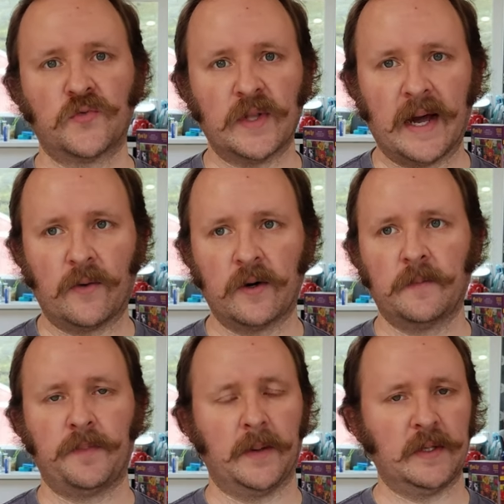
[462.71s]

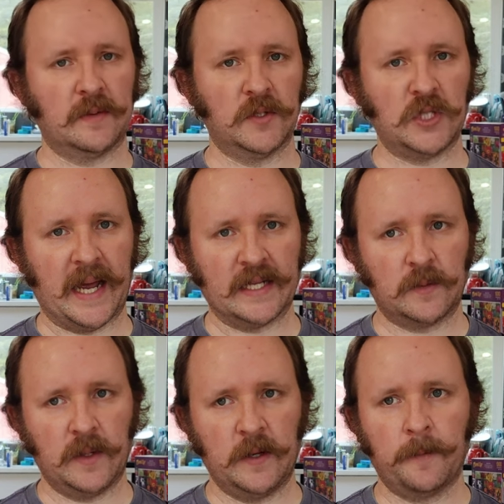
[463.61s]
flower, maybe some
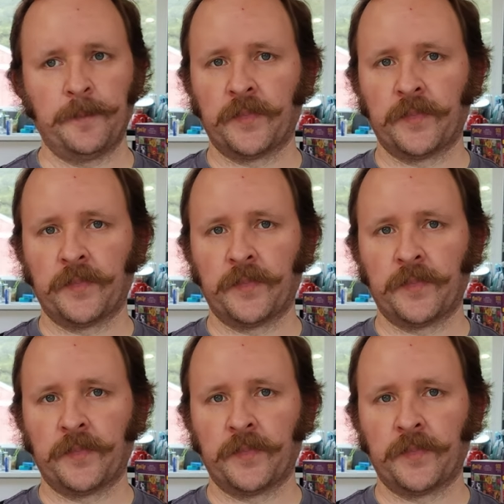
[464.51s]
jasmine.